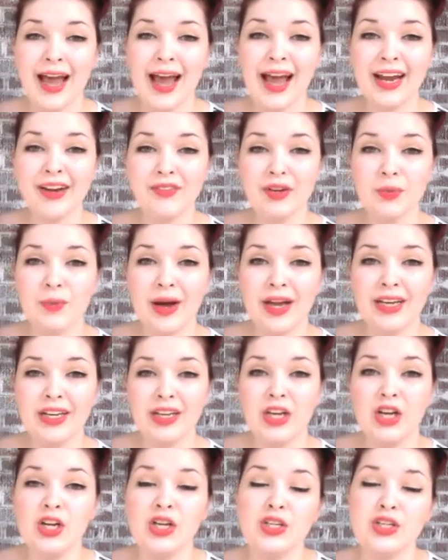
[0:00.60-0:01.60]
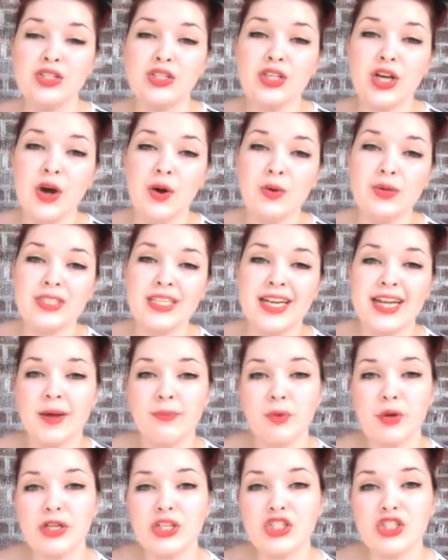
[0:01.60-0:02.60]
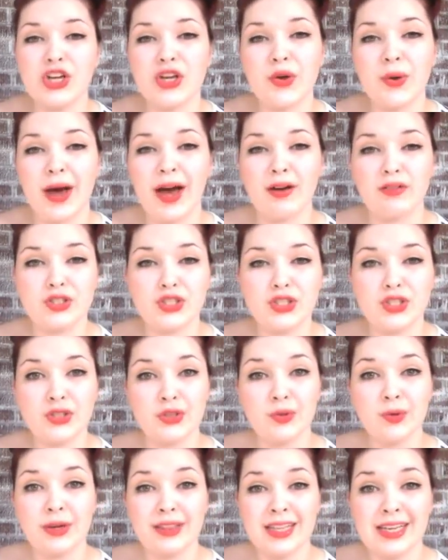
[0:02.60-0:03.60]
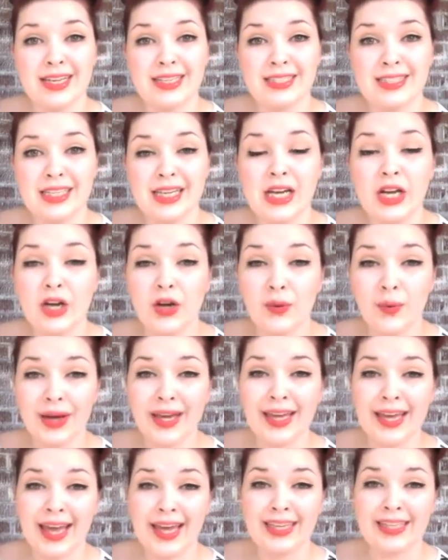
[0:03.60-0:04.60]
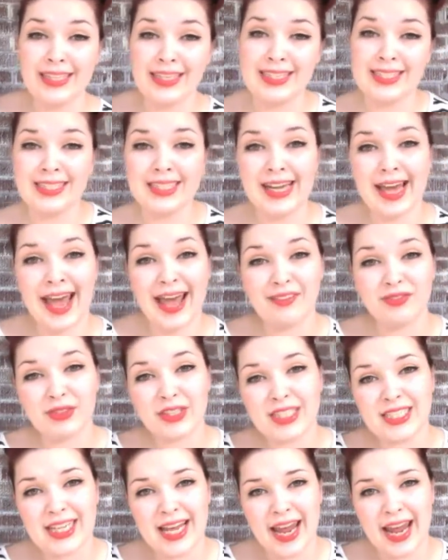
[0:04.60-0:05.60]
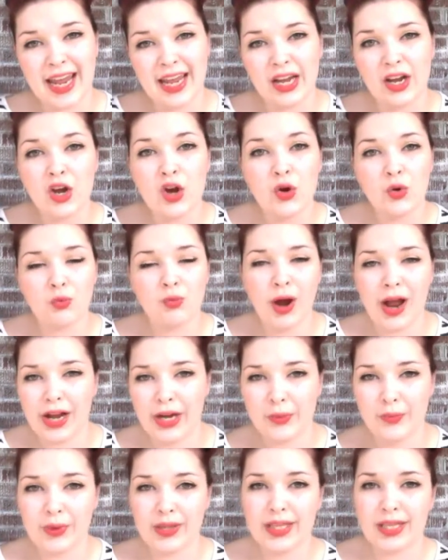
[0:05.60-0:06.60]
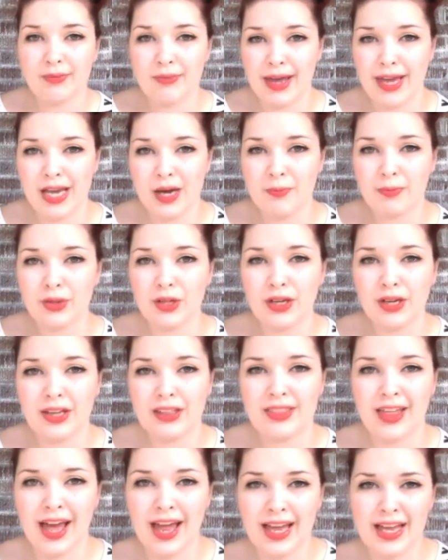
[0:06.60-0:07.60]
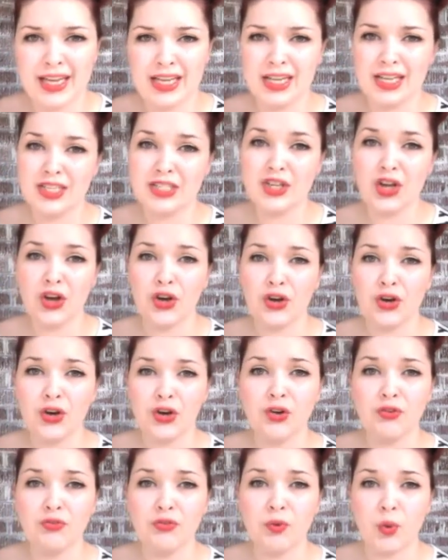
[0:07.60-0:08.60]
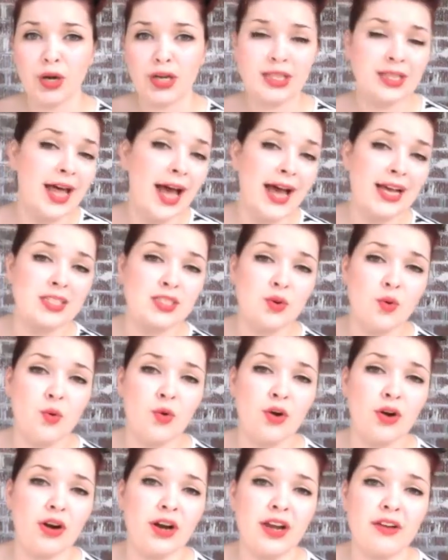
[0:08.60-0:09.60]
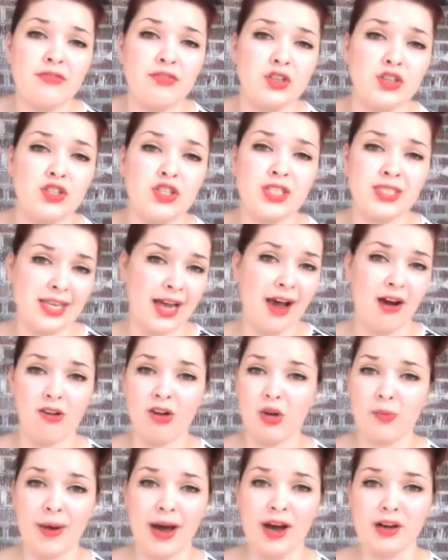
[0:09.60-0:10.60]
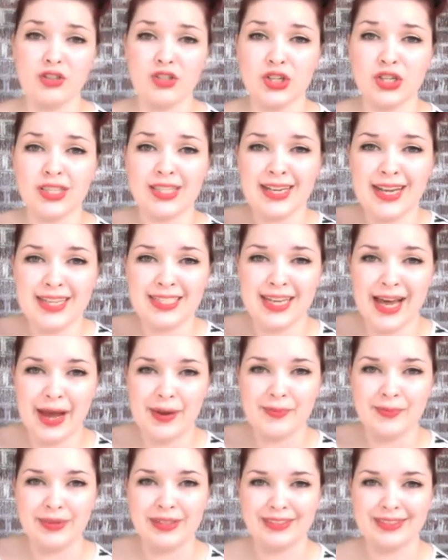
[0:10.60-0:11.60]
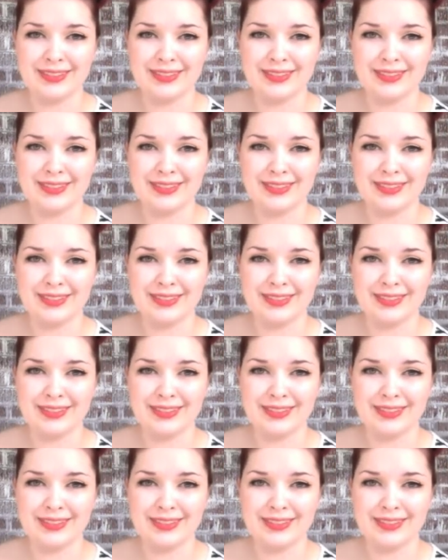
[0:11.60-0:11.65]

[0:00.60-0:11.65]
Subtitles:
Hi everyone! So today I'm going to show you how to do this quick and easy everyday rockabilly makeup look that is good for class or if you're just out and about during the daytime.